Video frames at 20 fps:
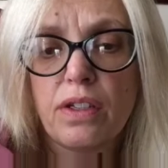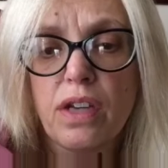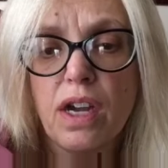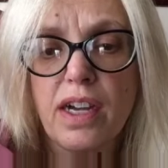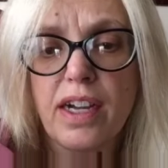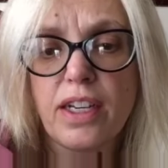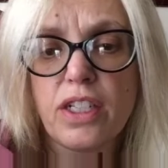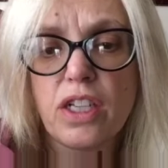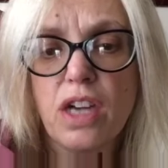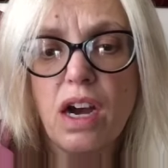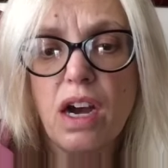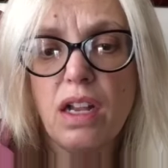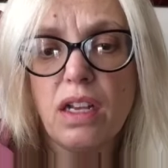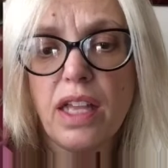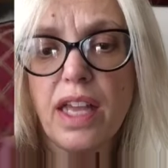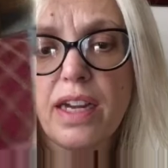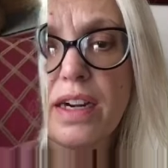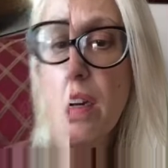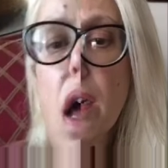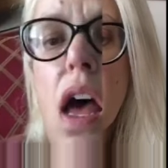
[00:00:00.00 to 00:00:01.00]
Talk at y'all
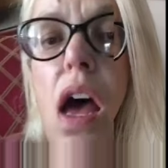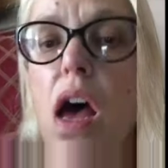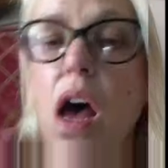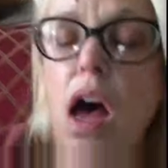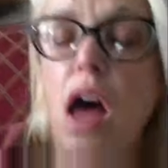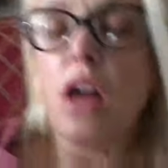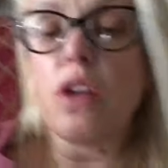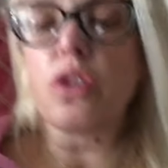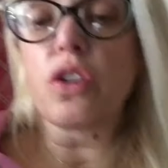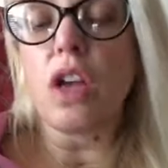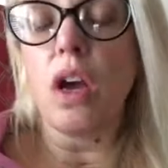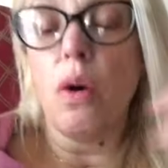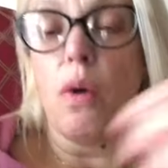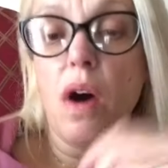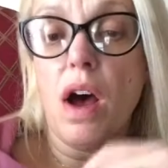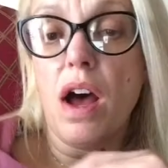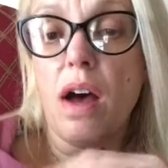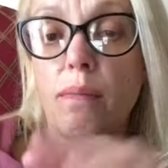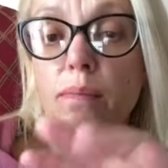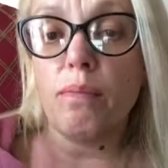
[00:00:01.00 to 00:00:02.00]
later.
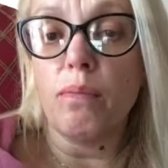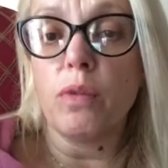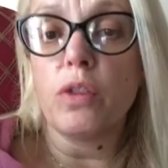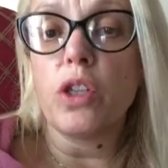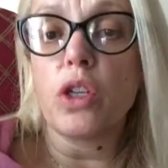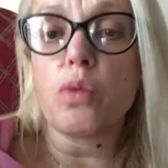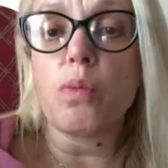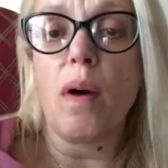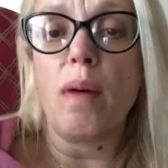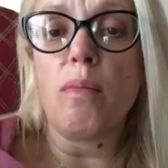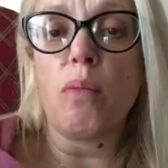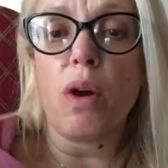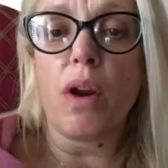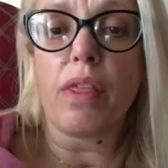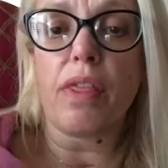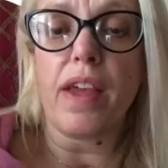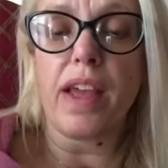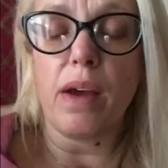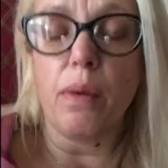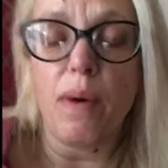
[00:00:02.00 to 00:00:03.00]
Also, um, just one more
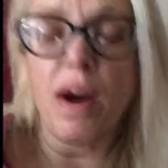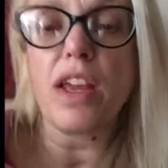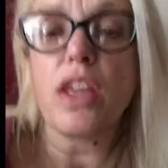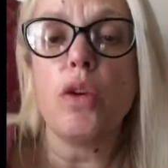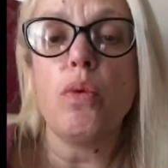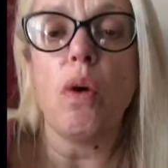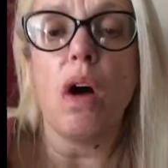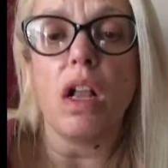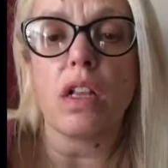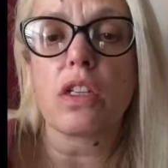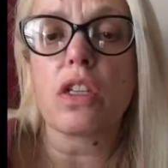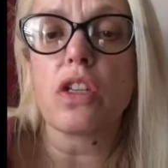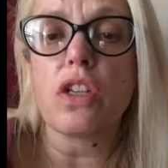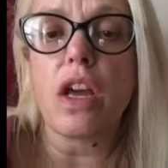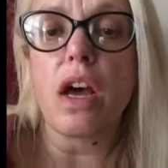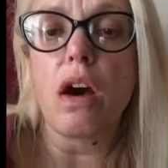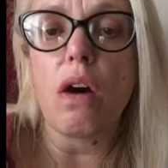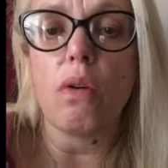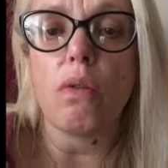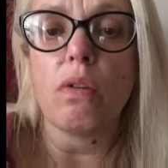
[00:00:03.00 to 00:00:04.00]
thing. I want you all to
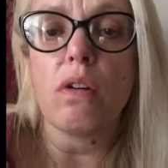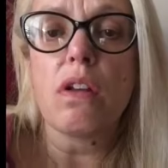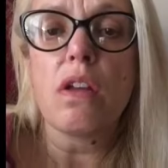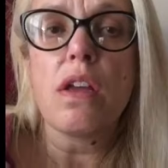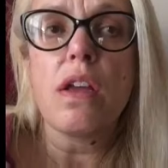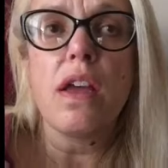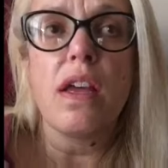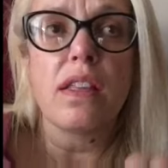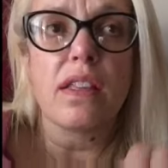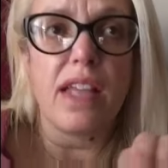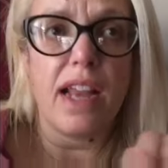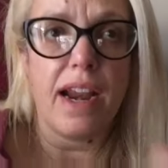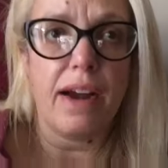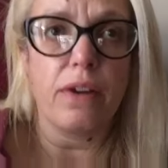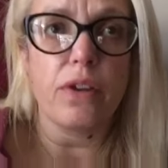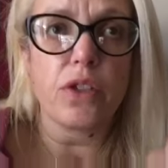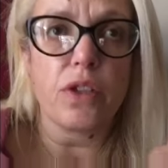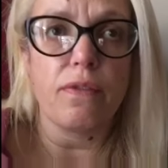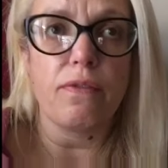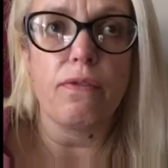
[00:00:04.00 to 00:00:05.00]
know that
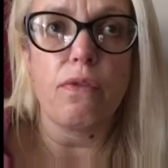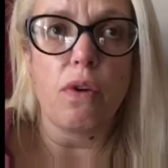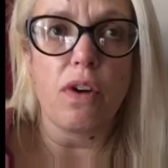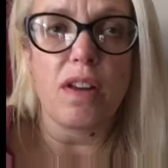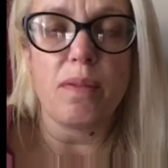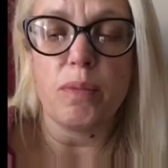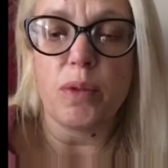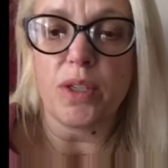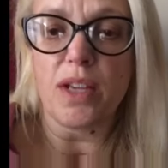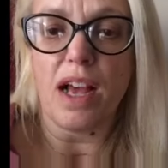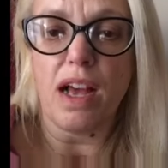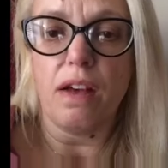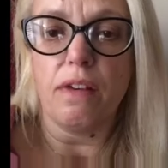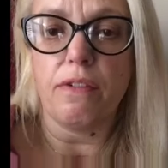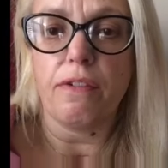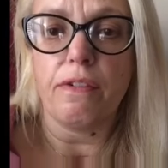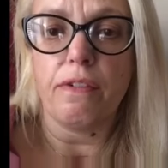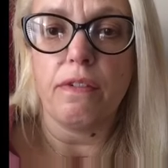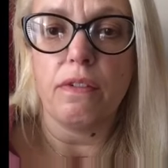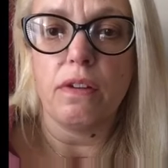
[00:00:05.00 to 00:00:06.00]
Harrison Ford
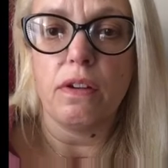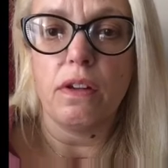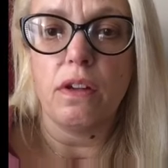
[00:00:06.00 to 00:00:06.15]
himself